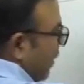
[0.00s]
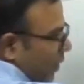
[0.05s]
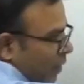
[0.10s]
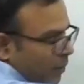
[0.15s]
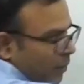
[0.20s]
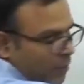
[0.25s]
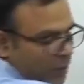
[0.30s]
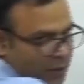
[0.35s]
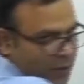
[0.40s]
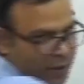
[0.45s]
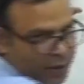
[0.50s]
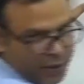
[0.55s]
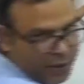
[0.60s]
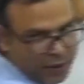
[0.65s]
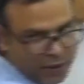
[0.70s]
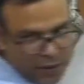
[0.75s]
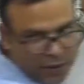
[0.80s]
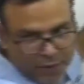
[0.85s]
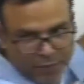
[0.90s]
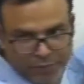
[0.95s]
the depth is
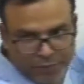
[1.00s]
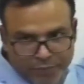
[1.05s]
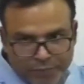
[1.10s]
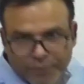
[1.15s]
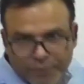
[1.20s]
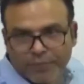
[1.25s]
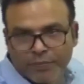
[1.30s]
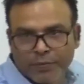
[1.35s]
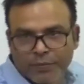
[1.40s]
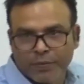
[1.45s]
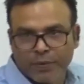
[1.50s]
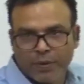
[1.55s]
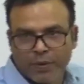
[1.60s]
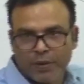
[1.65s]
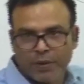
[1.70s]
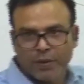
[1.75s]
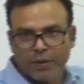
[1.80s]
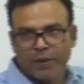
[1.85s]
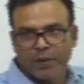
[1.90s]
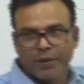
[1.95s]
increasing.
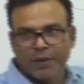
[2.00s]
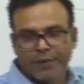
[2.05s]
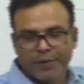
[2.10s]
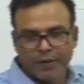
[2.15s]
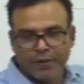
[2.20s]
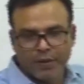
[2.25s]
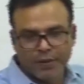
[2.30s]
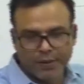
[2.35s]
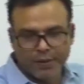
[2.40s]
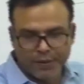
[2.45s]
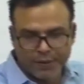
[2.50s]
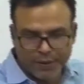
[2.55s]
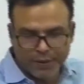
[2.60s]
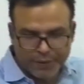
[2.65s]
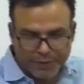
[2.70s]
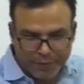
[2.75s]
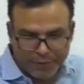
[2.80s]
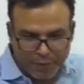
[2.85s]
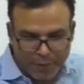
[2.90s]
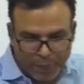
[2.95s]
Third,
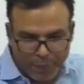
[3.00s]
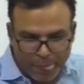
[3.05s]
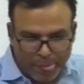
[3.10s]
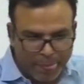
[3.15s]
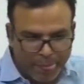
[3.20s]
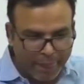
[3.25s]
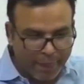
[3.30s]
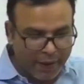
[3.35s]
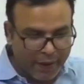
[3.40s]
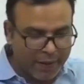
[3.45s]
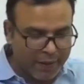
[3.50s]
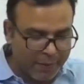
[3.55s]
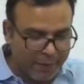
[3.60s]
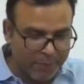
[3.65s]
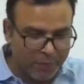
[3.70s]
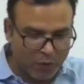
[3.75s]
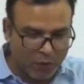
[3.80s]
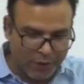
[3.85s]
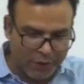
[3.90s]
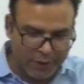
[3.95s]
an
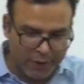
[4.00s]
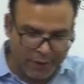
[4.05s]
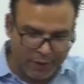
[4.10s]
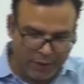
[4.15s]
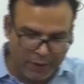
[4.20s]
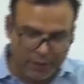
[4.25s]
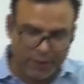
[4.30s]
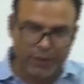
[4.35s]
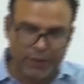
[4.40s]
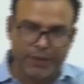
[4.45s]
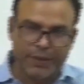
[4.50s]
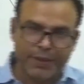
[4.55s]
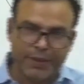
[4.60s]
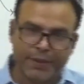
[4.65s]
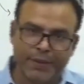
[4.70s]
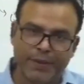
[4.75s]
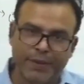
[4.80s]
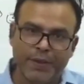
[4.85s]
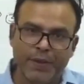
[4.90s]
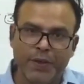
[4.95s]
important reason
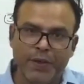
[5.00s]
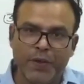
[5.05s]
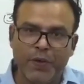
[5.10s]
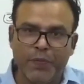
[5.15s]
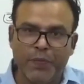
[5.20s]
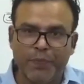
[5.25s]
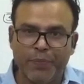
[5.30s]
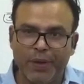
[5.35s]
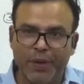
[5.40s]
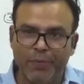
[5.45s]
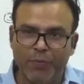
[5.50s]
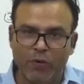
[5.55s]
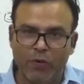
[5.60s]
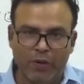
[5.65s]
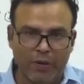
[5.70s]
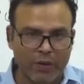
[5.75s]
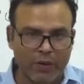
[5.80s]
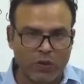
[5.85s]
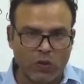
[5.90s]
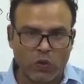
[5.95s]
is
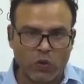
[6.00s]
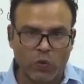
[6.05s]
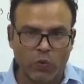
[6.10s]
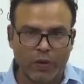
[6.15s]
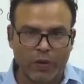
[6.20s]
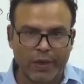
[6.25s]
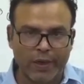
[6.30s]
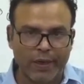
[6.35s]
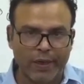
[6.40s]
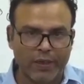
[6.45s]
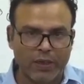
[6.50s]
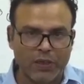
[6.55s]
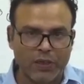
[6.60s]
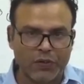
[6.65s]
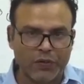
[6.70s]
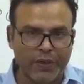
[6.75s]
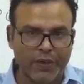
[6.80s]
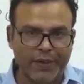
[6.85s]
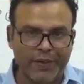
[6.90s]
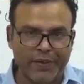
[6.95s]
primordial solar energy is
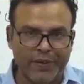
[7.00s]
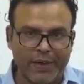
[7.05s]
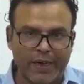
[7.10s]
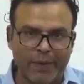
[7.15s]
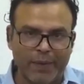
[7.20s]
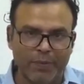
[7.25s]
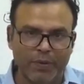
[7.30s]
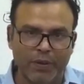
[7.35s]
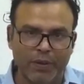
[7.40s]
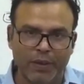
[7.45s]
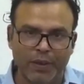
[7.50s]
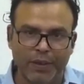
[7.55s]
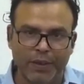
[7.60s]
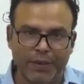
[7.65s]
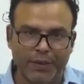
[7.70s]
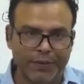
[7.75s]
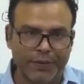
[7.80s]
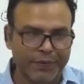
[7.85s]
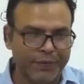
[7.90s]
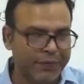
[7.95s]
still entrapped in
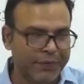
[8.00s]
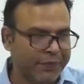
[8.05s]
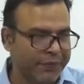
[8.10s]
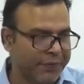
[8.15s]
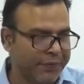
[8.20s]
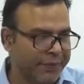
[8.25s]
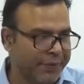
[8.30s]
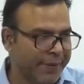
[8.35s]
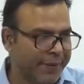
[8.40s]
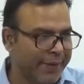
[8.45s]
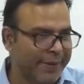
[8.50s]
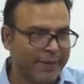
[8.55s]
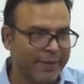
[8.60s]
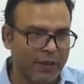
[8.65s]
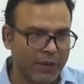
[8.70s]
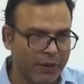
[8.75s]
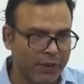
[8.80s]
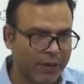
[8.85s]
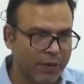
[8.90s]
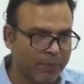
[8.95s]
the earth
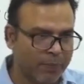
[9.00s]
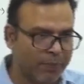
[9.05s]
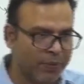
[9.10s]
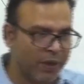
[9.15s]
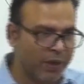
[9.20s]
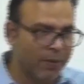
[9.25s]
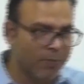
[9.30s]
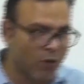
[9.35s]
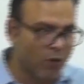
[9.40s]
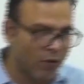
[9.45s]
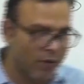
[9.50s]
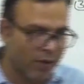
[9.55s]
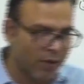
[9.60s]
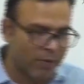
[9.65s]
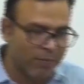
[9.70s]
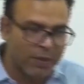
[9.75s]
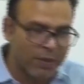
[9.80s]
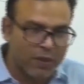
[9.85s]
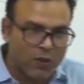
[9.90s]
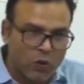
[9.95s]
interior.
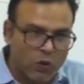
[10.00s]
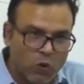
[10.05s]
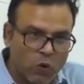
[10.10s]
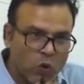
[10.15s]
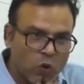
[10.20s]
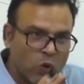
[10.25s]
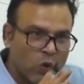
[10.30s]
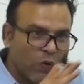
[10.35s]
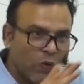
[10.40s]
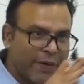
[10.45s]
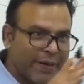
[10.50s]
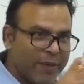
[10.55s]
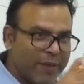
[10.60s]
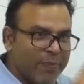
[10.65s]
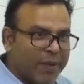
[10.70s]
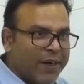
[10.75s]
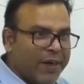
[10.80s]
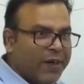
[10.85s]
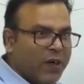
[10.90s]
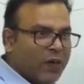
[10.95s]
Primordial means
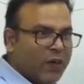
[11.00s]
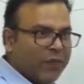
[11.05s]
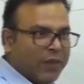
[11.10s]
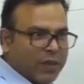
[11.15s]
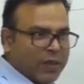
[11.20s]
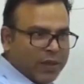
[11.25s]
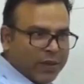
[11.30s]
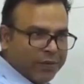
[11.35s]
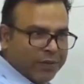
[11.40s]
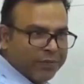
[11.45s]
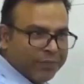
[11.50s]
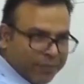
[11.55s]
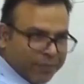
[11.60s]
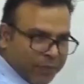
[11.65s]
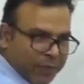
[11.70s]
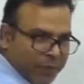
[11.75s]
remnant of the sun,